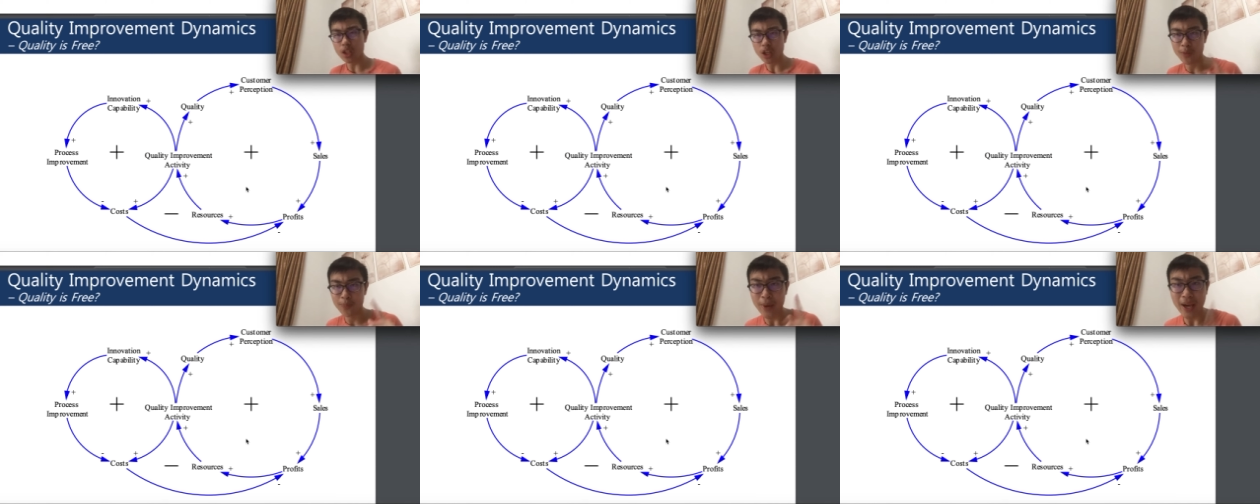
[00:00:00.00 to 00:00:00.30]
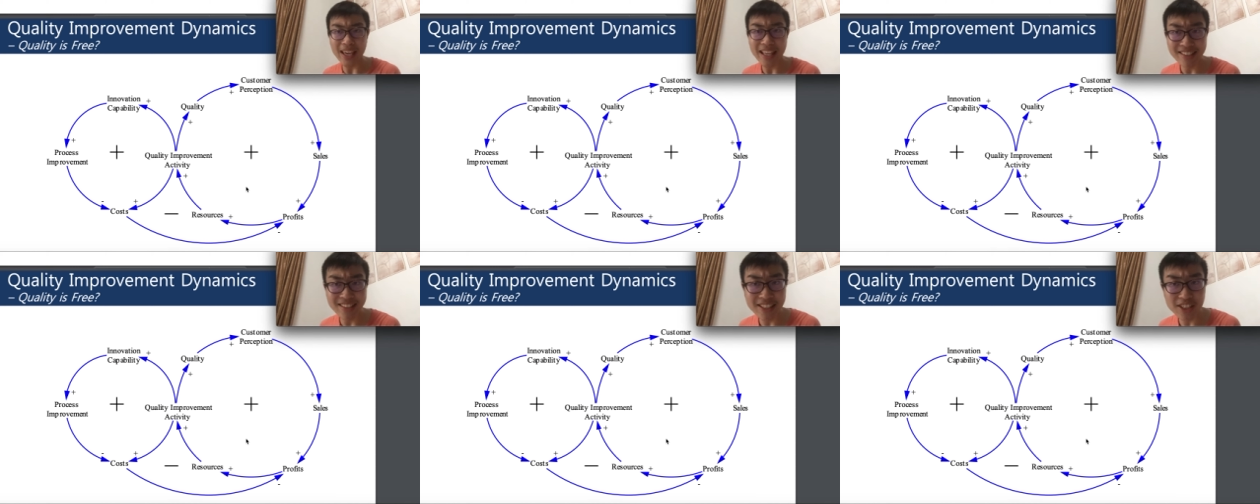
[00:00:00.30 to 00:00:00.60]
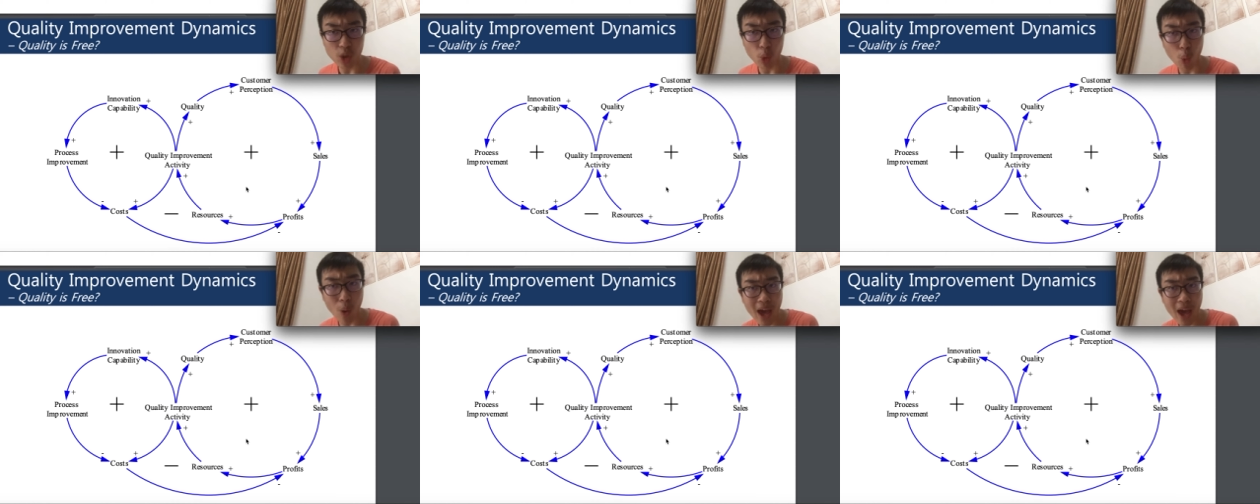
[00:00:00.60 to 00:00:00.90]
But is this a
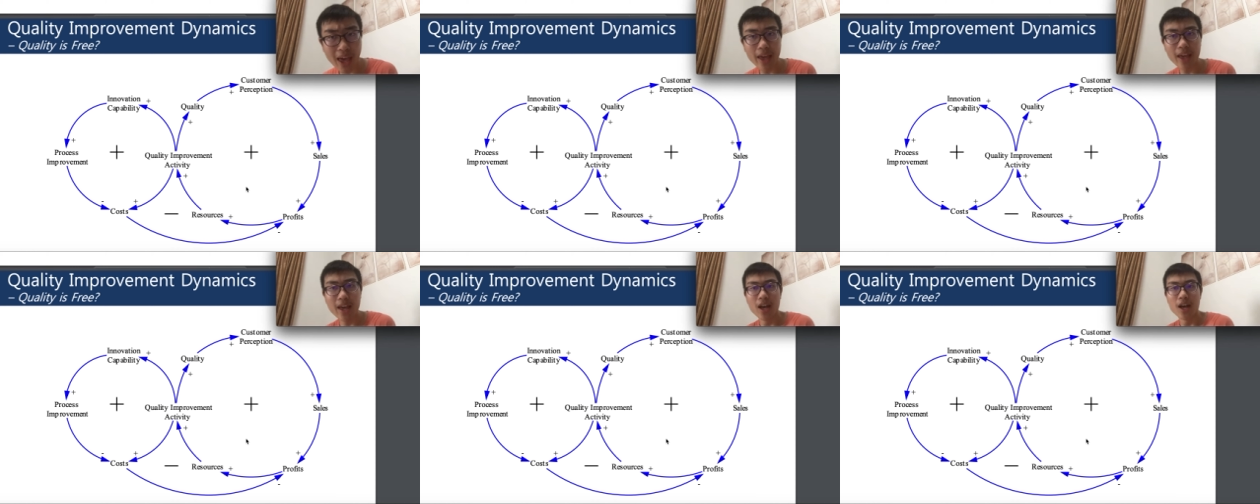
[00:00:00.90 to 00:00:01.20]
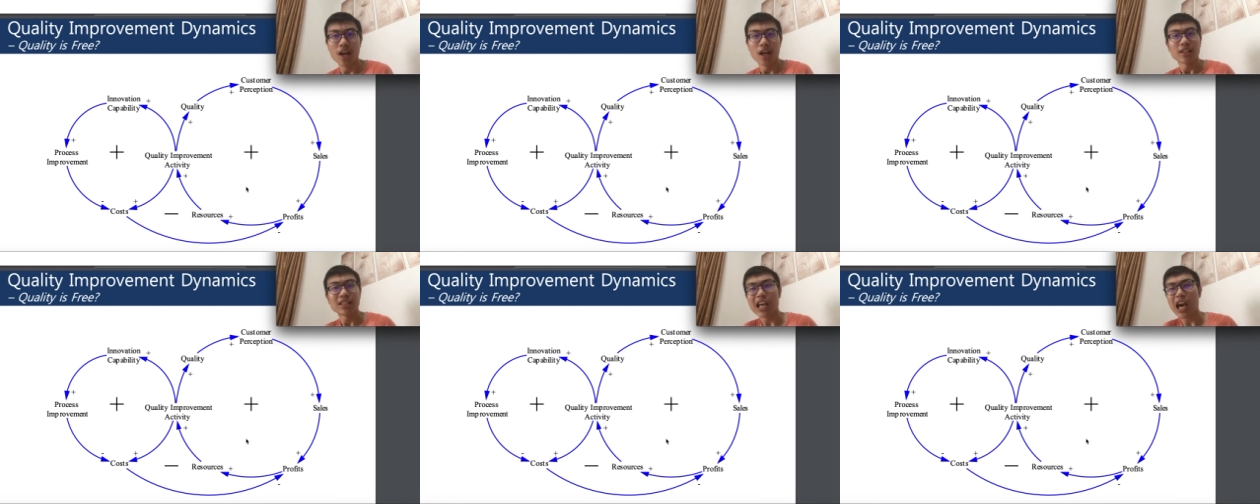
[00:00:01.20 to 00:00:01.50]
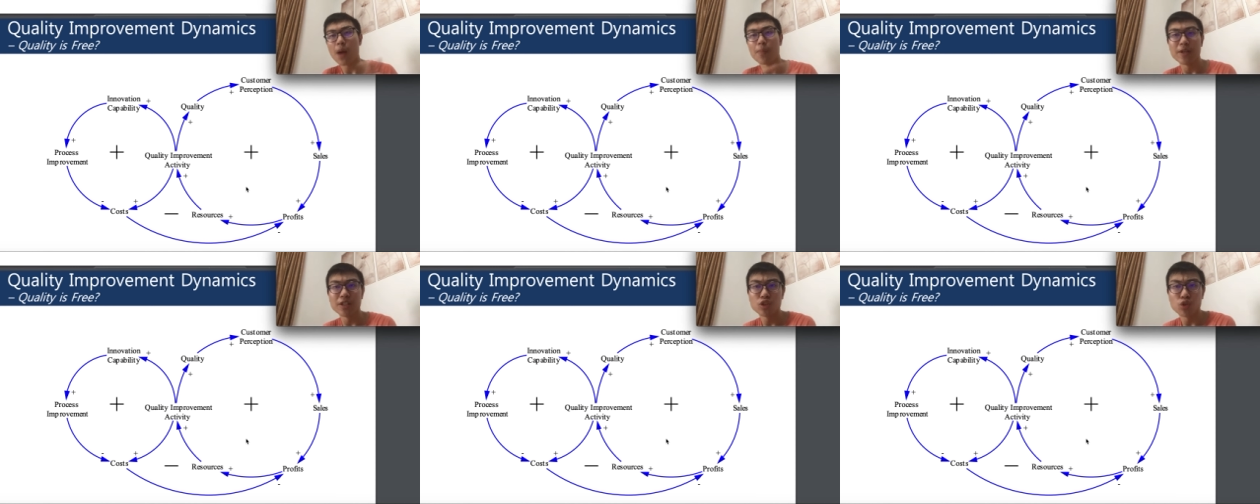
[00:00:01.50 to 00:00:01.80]
way that
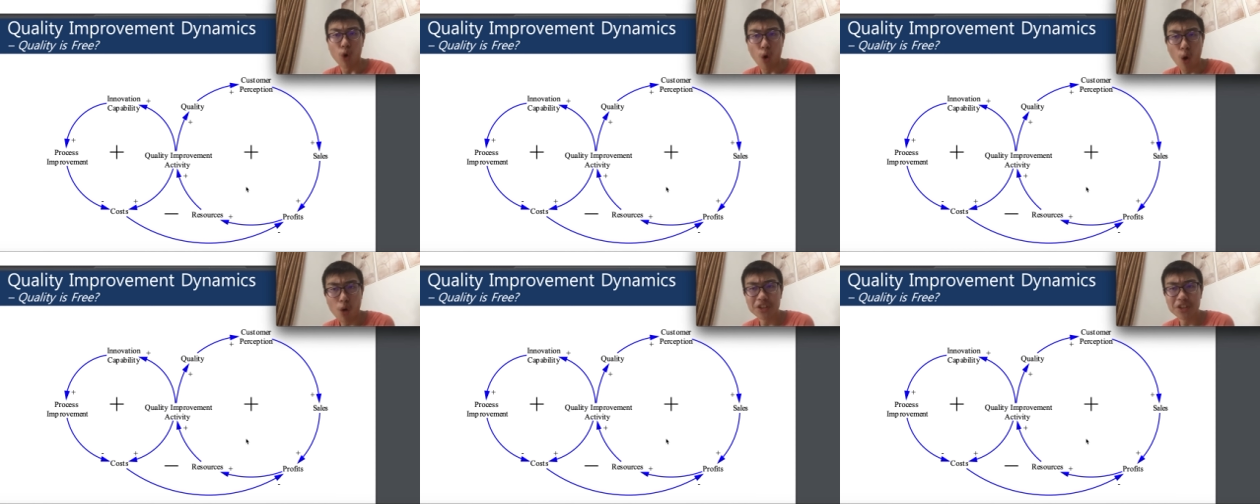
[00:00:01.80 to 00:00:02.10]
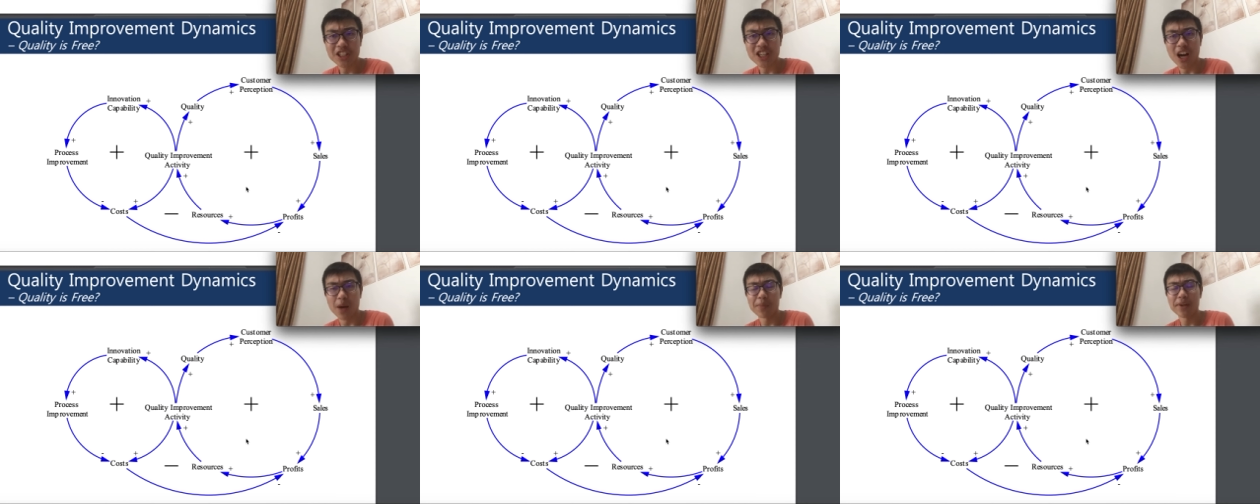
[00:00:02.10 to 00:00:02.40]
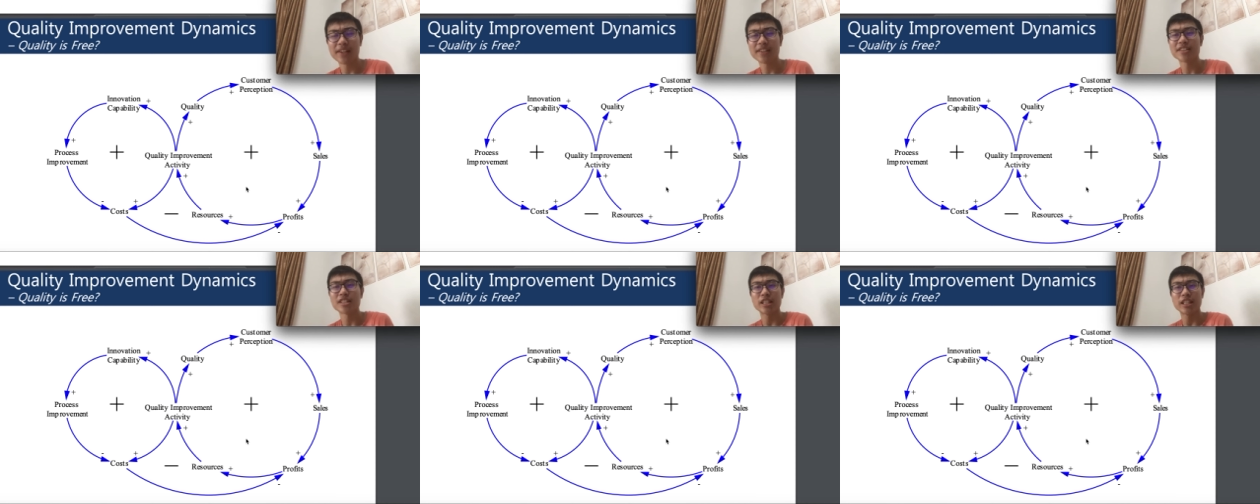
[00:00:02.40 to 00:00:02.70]
happens to all the
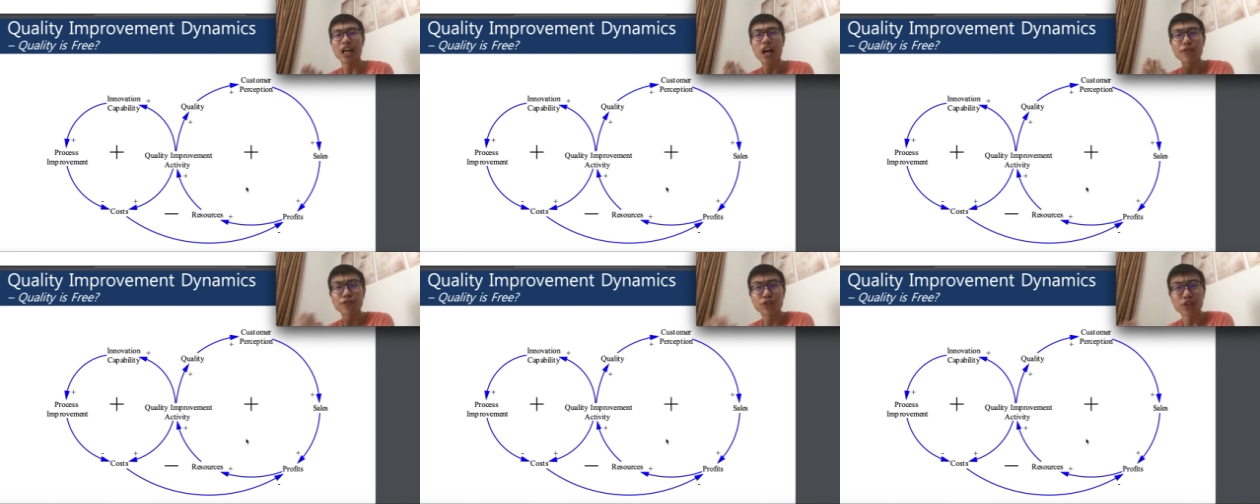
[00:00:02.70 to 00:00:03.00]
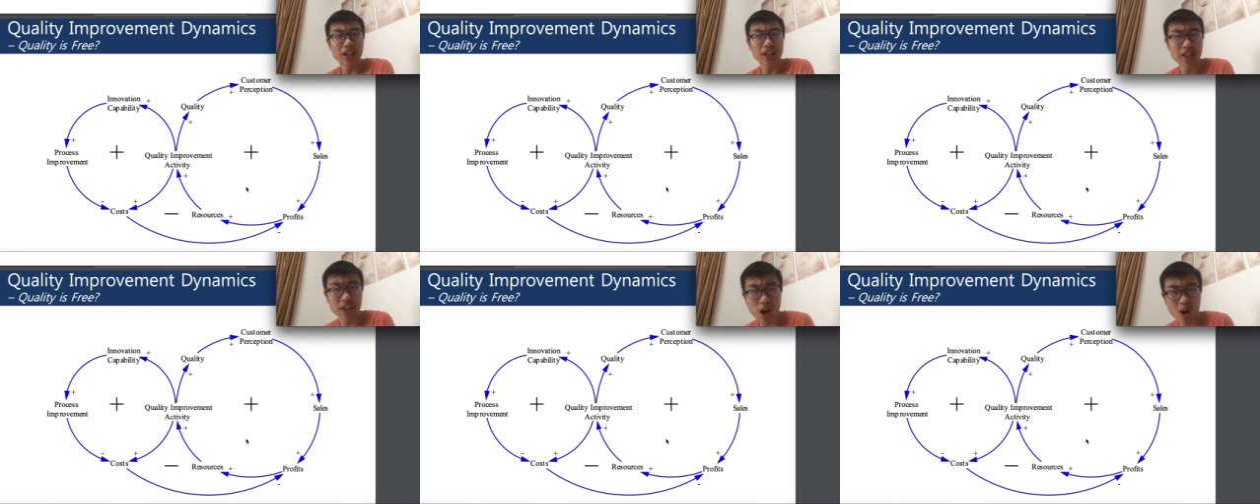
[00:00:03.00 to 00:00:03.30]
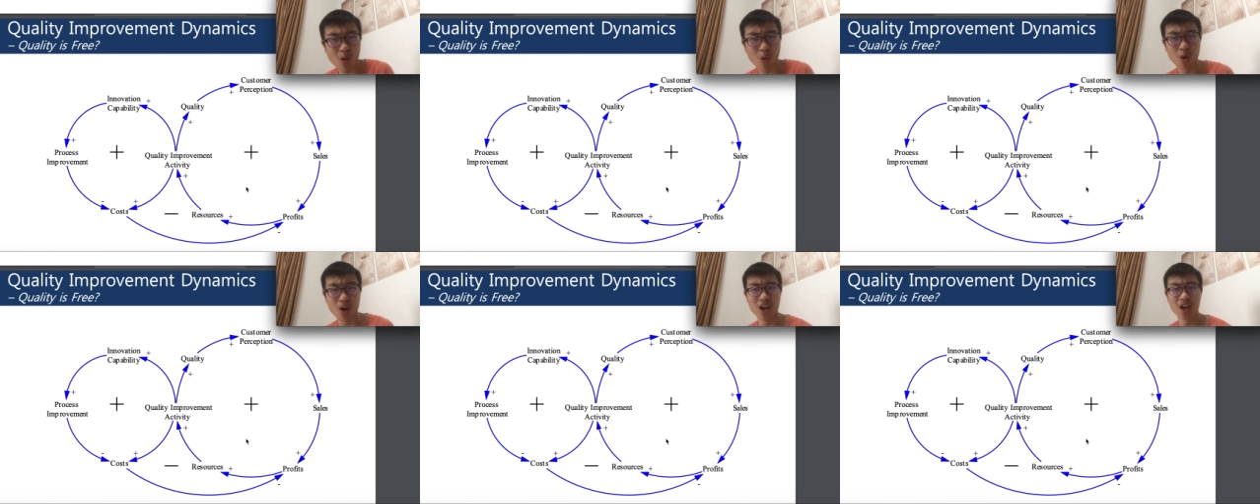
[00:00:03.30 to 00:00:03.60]
companies? Definitely
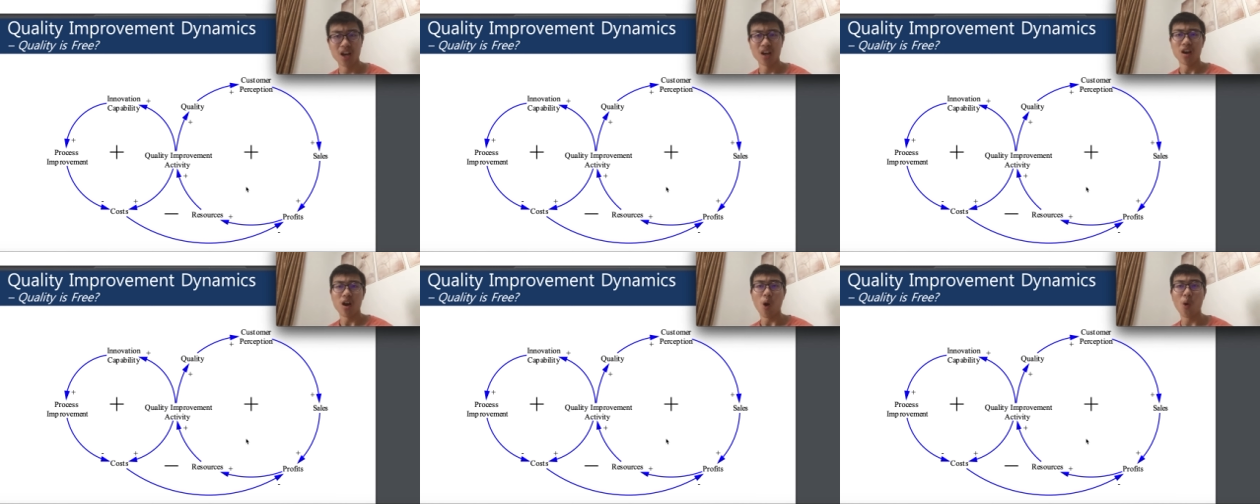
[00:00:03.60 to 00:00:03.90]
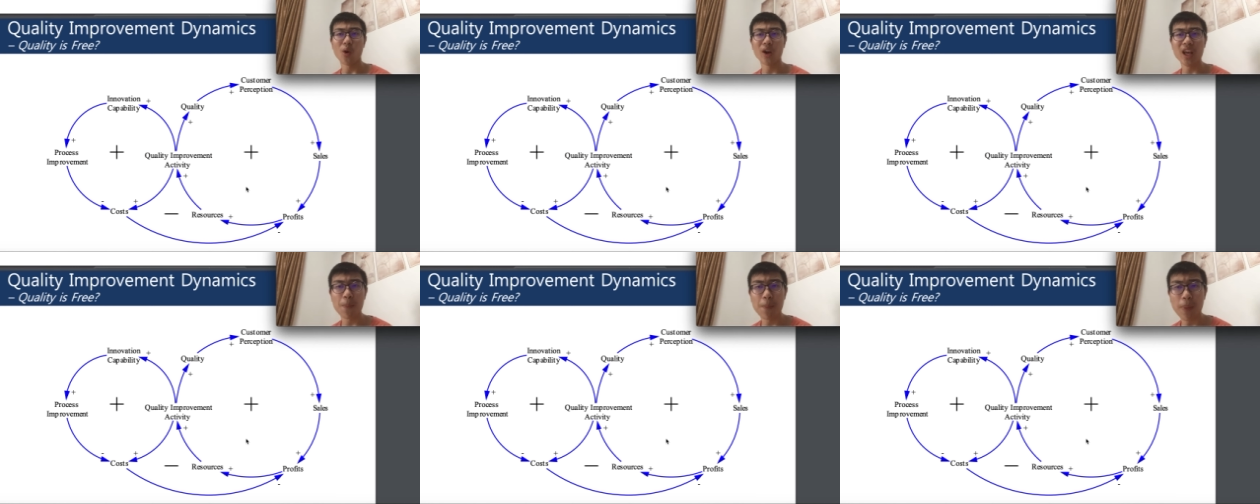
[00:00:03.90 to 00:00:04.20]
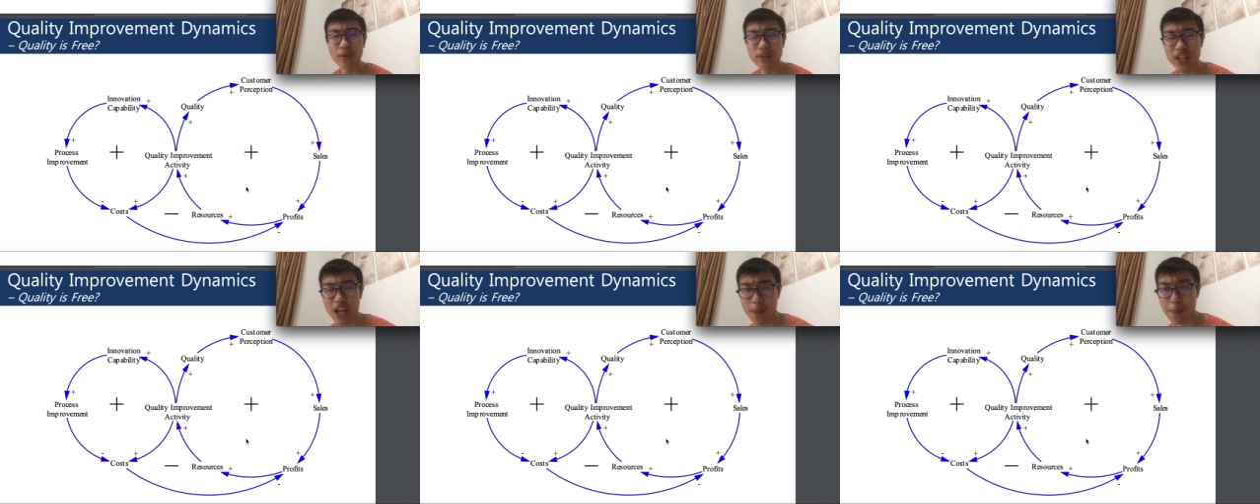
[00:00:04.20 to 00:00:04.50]
no. Only
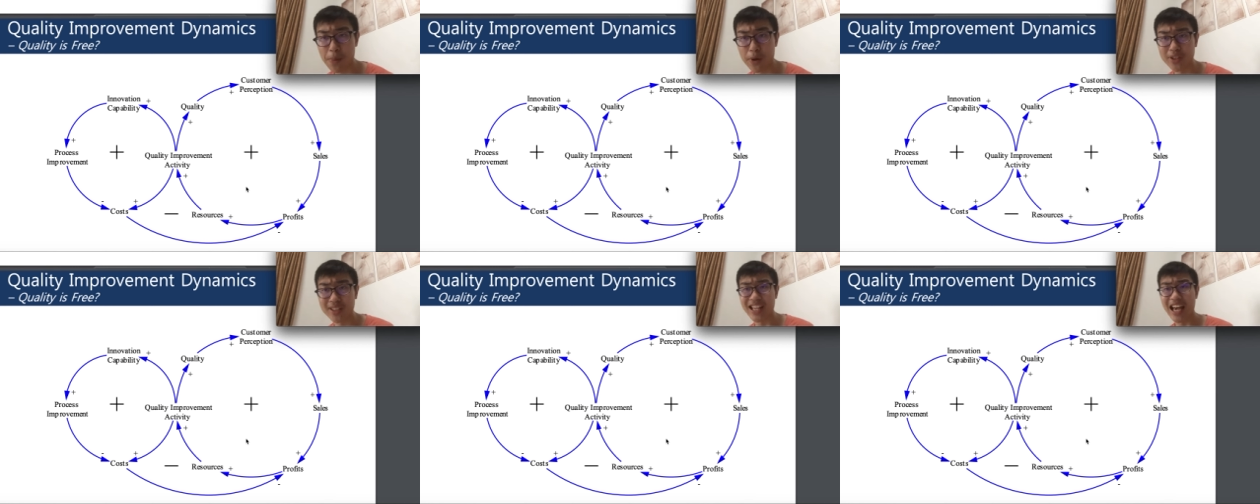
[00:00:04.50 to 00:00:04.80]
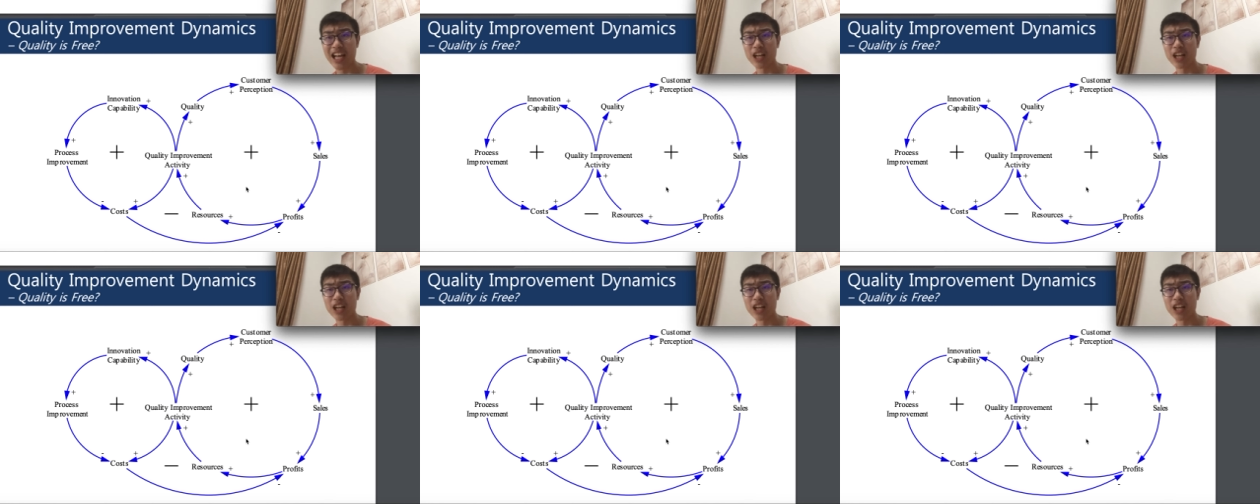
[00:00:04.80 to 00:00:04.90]
about 10%